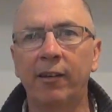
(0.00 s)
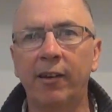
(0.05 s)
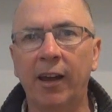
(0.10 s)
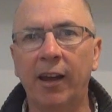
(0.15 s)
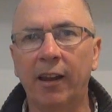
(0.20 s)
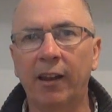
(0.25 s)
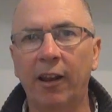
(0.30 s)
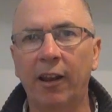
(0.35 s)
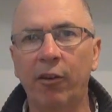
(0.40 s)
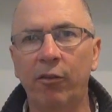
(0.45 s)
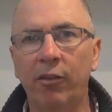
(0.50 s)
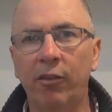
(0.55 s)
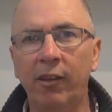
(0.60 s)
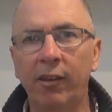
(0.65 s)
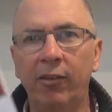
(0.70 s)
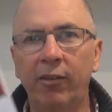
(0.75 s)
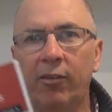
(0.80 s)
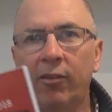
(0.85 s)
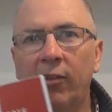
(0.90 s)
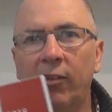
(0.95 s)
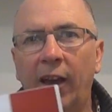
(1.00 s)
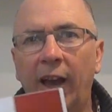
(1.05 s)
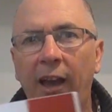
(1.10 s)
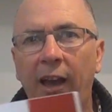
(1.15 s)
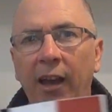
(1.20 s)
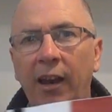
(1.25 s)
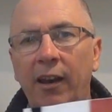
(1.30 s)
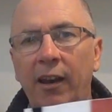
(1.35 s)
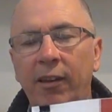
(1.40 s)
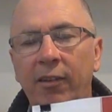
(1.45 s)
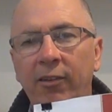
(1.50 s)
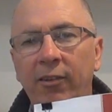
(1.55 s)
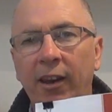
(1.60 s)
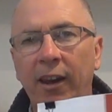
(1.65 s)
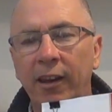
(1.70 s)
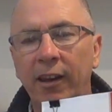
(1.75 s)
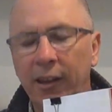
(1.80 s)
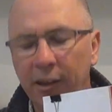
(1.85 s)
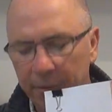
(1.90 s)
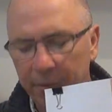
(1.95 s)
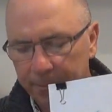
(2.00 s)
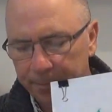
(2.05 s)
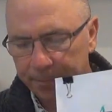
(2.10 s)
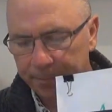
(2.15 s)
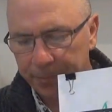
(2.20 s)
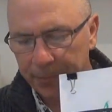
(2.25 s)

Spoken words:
download this and study it.